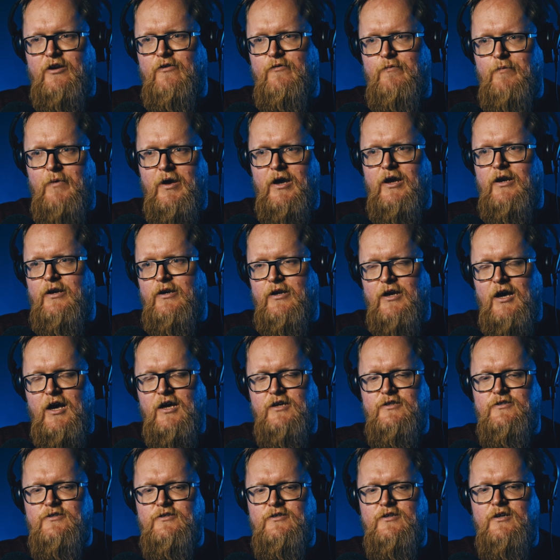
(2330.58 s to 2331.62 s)
kind of main
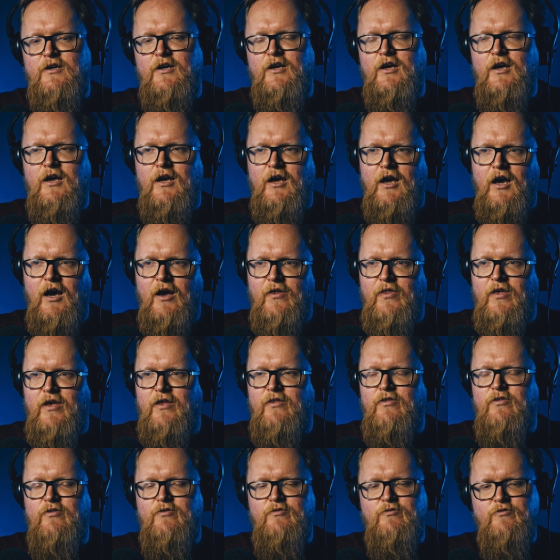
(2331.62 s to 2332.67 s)
cast, and
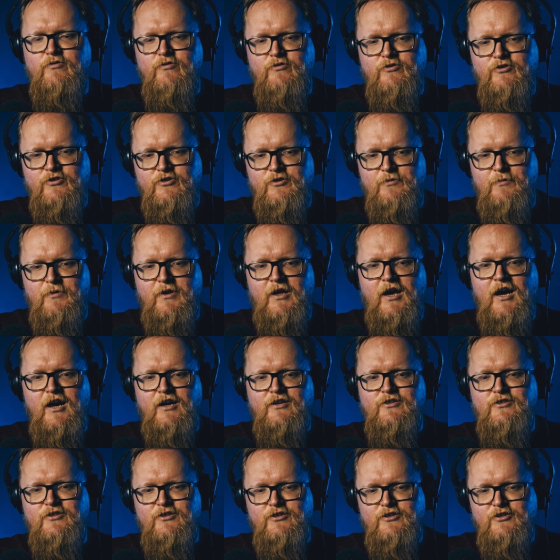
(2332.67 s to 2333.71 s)
then some of the
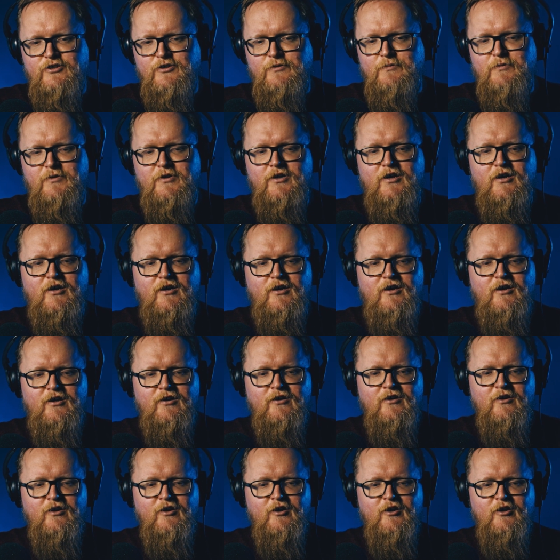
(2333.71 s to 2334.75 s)
actors, some of
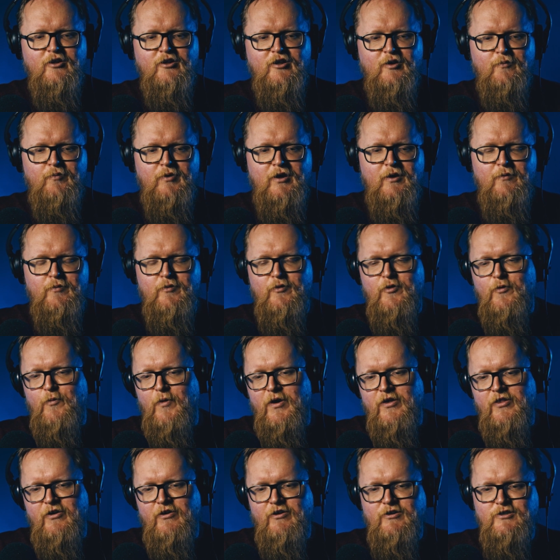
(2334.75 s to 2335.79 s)
the people, the
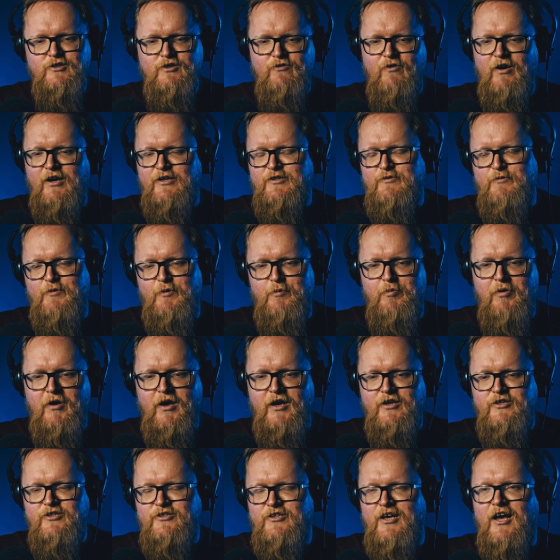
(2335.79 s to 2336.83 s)
way they're interacting with
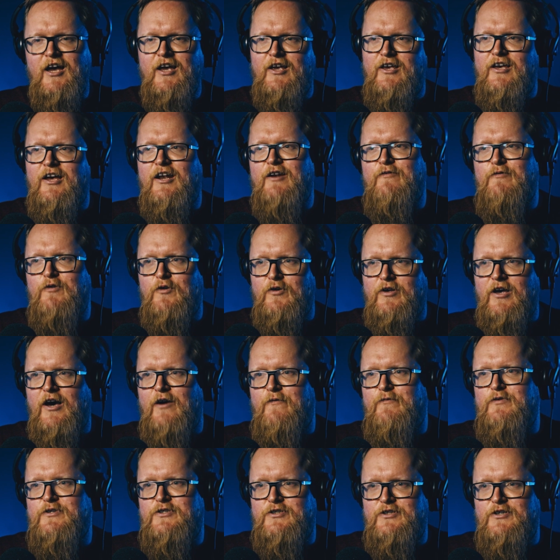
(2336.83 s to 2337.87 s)
pages. I kind of look
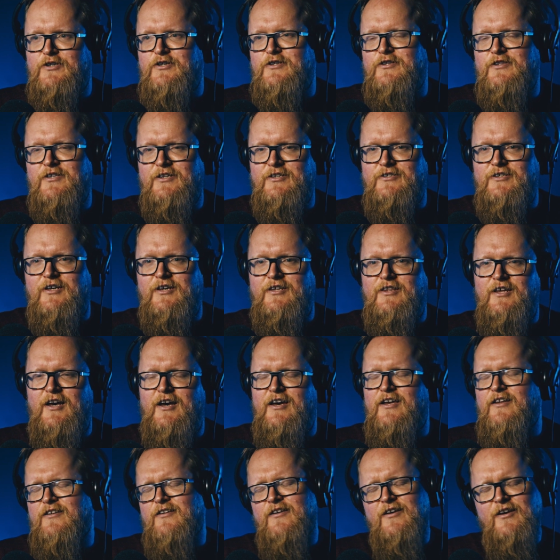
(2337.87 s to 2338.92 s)
out for certain things like
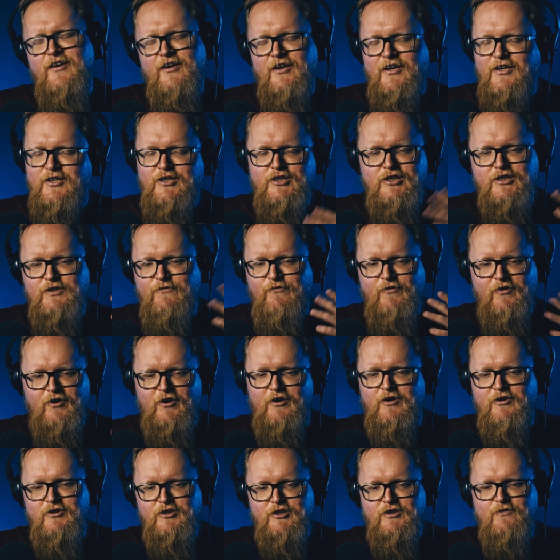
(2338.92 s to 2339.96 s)
that, in just
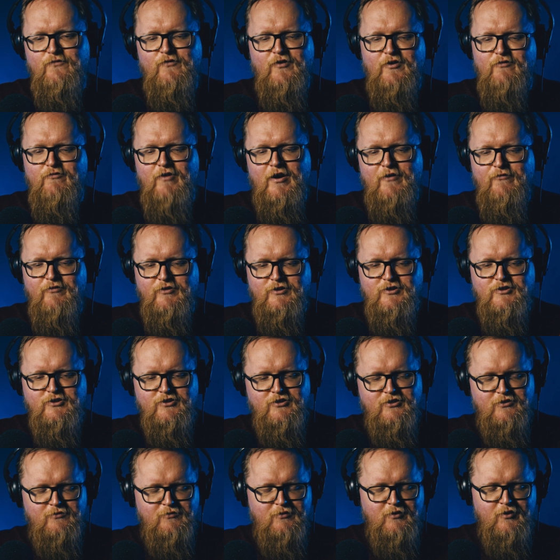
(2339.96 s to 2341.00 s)
for
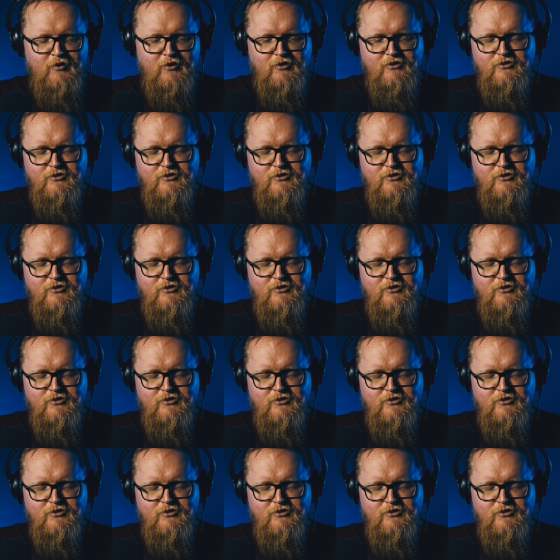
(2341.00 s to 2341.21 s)
reference to